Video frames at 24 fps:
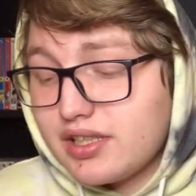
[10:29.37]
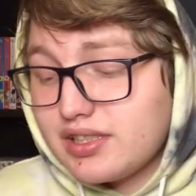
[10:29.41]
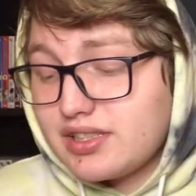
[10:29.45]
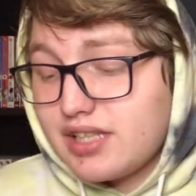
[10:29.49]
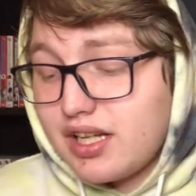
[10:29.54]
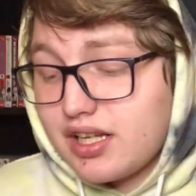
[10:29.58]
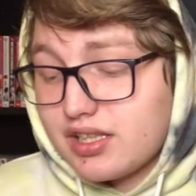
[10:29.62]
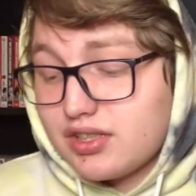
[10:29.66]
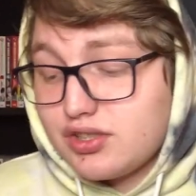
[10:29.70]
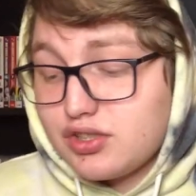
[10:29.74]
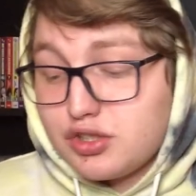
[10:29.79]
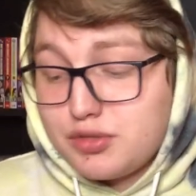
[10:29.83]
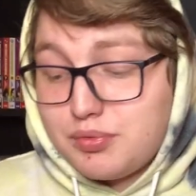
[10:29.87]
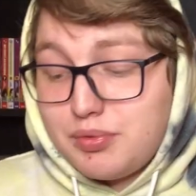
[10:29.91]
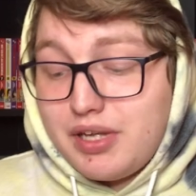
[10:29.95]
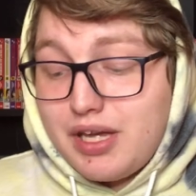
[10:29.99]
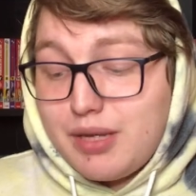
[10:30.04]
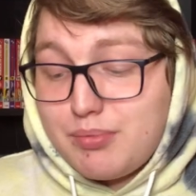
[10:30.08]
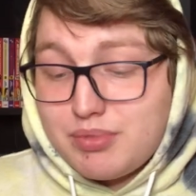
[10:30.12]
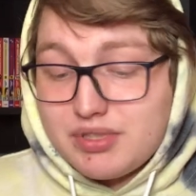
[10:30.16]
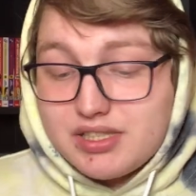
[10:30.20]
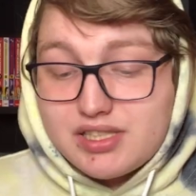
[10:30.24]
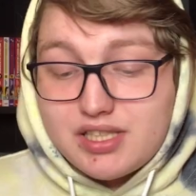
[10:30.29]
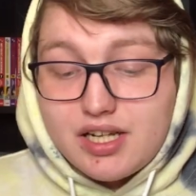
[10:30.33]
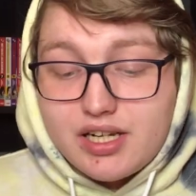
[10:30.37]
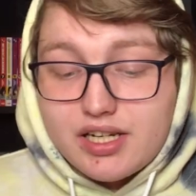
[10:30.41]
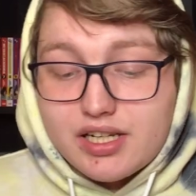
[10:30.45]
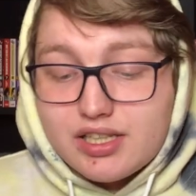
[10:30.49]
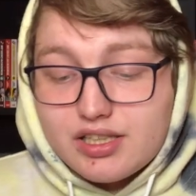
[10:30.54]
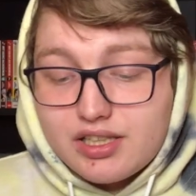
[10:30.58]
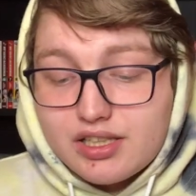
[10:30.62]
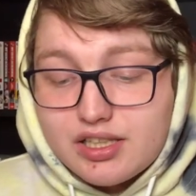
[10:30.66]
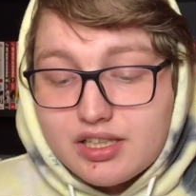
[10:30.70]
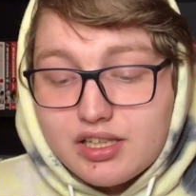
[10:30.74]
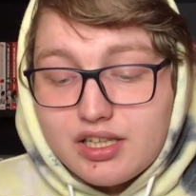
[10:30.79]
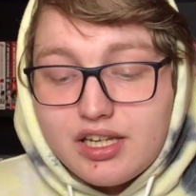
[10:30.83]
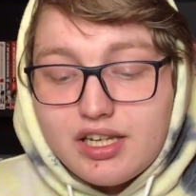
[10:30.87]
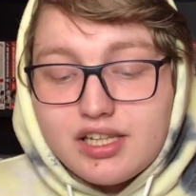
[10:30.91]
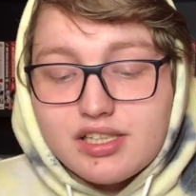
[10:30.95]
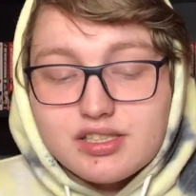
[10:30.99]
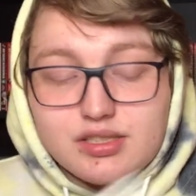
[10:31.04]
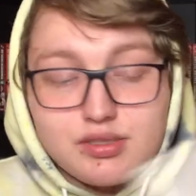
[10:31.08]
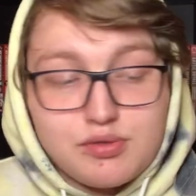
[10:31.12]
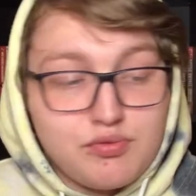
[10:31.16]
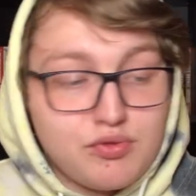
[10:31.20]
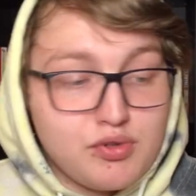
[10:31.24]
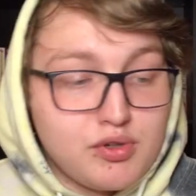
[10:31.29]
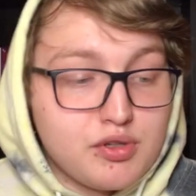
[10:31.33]
It's not going to just be episodic like it
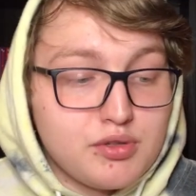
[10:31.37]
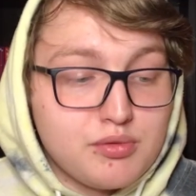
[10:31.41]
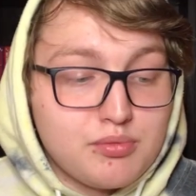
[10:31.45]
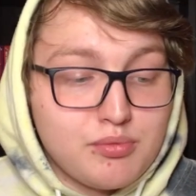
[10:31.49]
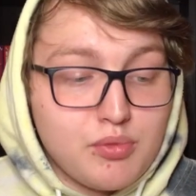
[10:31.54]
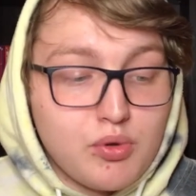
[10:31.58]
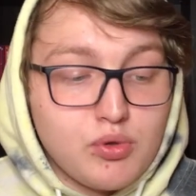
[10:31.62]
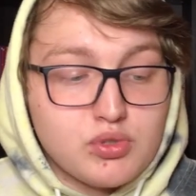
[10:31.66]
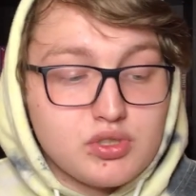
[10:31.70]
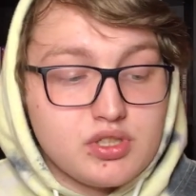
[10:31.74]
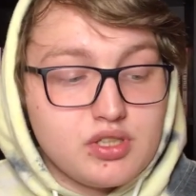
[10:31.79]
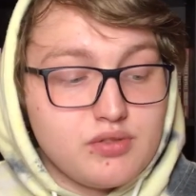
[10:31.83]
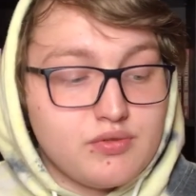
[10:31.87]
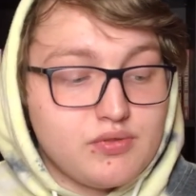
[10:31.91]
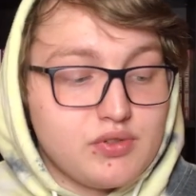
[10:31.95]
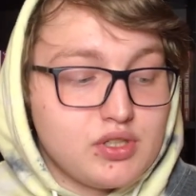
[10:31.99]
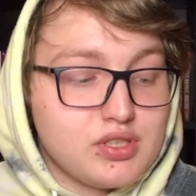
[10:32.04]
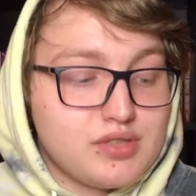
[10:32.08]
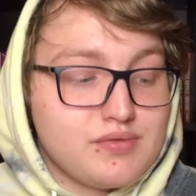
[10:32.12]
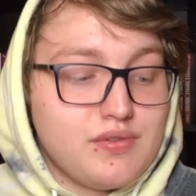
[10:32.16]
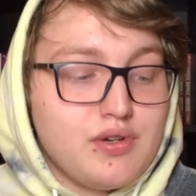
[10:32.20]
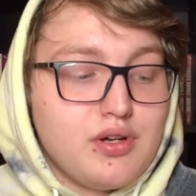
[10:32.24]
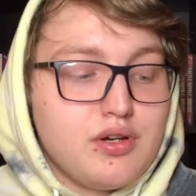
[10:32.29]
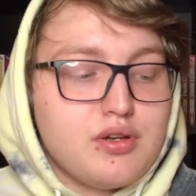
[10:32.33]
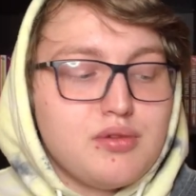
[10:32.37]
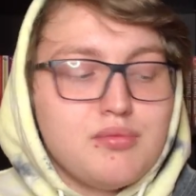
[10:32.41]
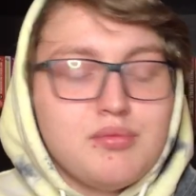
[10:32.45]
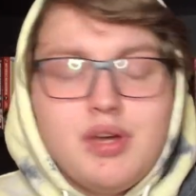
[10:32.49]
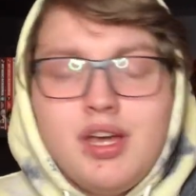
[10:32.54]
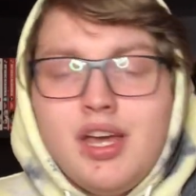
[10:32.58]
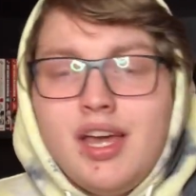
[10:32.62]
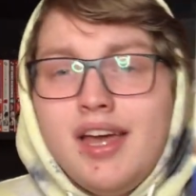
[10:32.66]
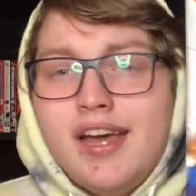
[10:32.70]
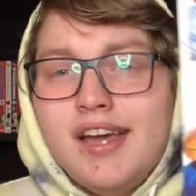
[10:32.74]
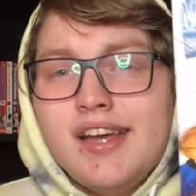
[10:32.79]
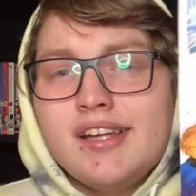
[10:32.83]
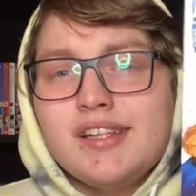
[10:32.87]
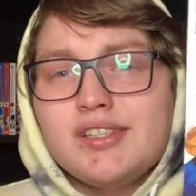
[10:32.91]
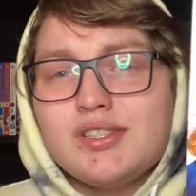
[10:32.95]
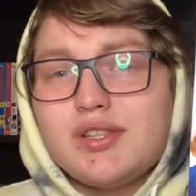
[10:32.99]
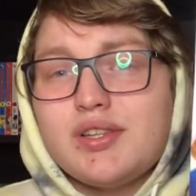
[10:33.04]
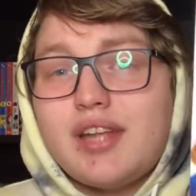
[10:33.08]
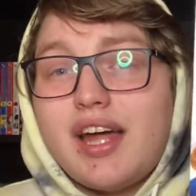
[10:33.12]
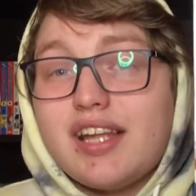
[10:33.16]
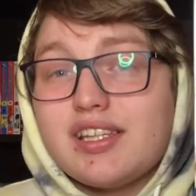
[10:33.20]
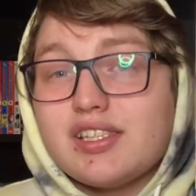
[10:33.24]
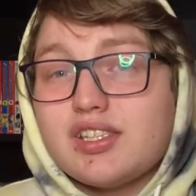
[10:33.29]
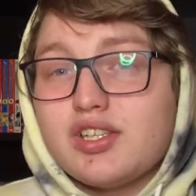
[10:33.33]
is for most of the first volume,
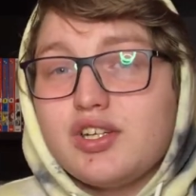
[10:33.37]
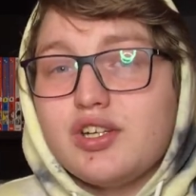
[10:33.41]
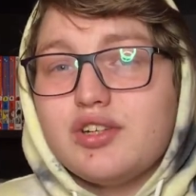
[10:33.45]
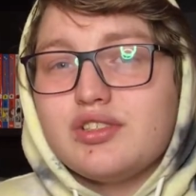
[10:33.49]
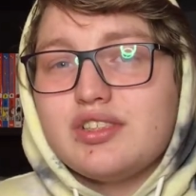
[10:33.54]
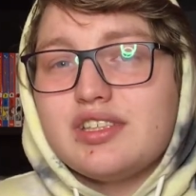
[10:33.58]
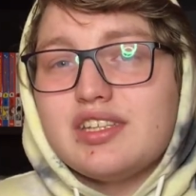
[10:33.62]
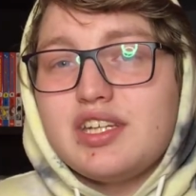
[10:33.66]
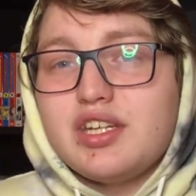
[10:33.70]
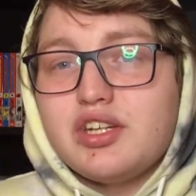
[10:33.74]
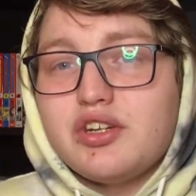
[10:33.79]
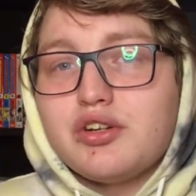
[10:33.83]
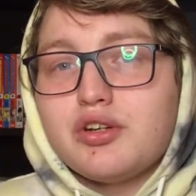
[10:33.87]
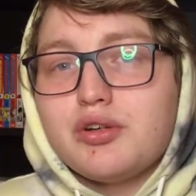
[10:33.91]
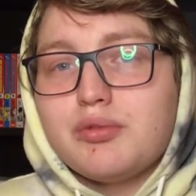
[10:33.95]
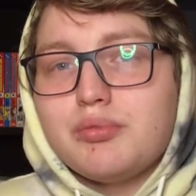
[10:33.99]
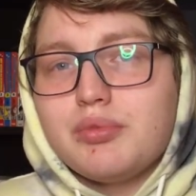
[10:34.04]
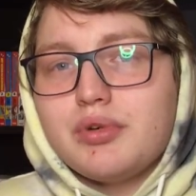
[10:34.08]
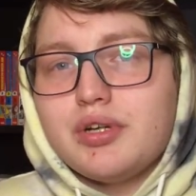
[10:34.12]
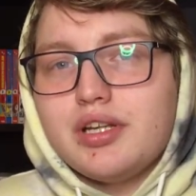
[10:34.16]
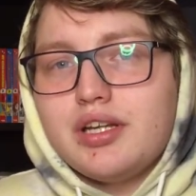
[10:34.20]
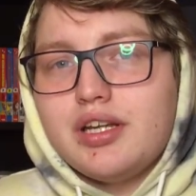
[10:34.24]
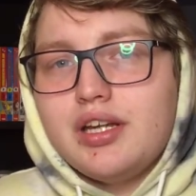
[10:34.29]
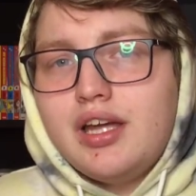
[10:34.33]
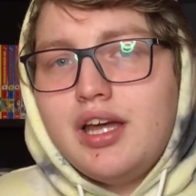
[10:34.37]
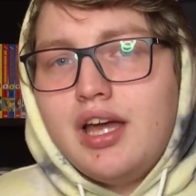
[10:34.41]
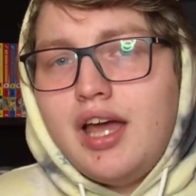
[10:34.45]
so that's good to hear. But